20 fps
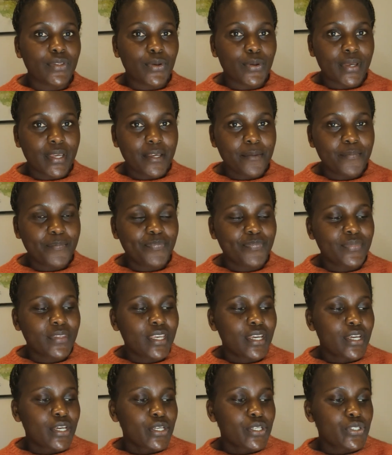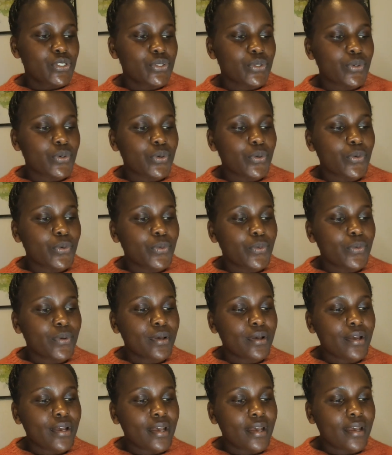Okay, so
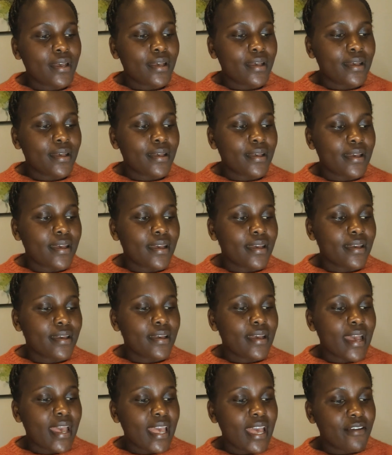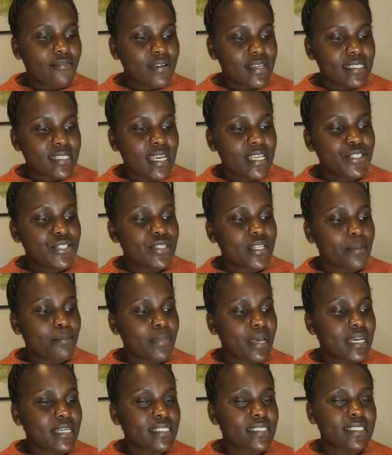I have attached a
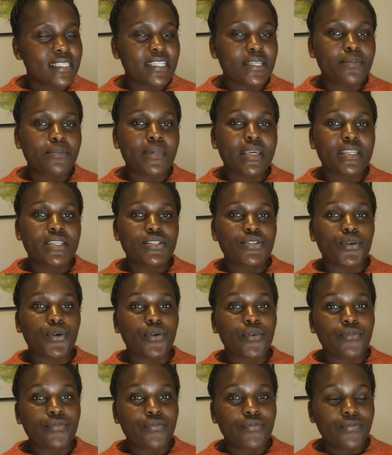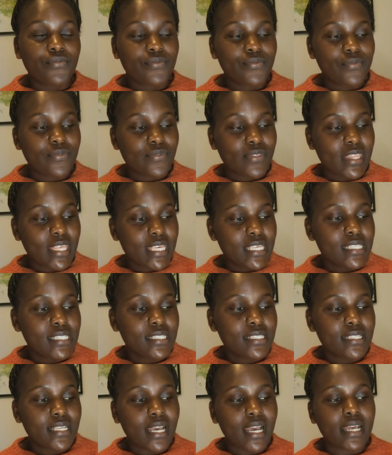bank statement of
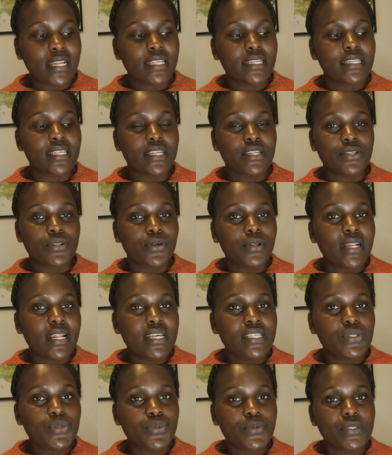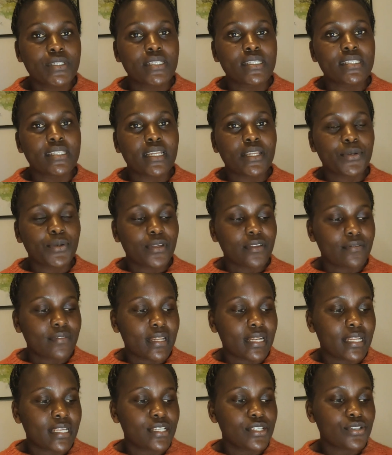these Canadian dollars, which is an
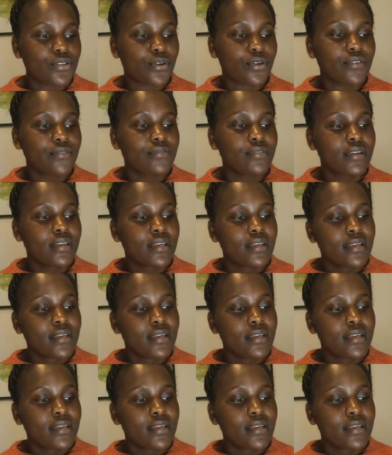equivalent of